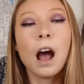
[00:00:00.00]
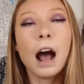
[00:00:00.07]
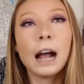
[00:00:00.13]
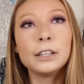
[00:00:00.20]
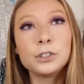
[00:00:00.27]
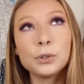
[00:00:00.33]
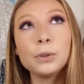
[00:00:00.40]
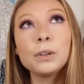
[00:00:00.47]

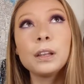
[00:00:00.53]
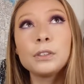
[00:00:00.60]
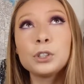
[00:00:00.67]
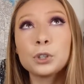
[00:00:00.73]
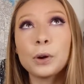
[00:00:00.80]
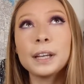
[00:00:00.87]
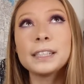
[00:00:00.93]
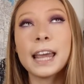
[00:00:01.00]
I do
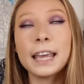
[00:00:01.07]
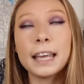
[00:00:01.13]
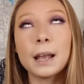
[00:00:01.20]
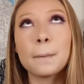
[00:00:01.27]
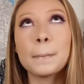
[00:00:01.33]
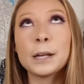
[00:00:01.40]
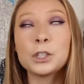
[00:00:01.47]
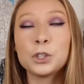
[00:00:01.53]
enjoy
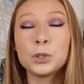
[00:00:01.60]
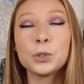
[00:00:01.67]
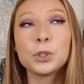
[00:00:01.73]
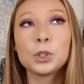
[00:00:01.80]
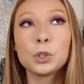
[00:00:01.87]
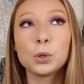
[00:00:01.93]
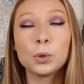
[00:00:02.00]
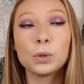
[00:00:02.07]
taking my shoes
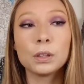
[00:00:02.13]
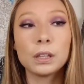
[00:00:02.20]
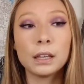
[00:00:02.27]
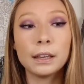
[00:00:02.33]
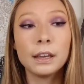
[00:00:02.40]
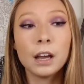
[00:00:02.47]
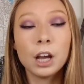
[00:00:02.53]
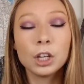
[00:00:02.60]
to
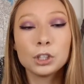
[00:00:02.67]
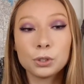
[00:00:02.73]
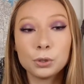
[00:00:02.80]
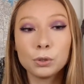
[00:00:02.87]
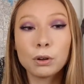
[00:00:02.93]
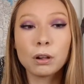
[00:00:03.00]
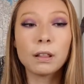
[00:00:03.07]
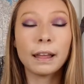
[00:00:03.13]
the shoe,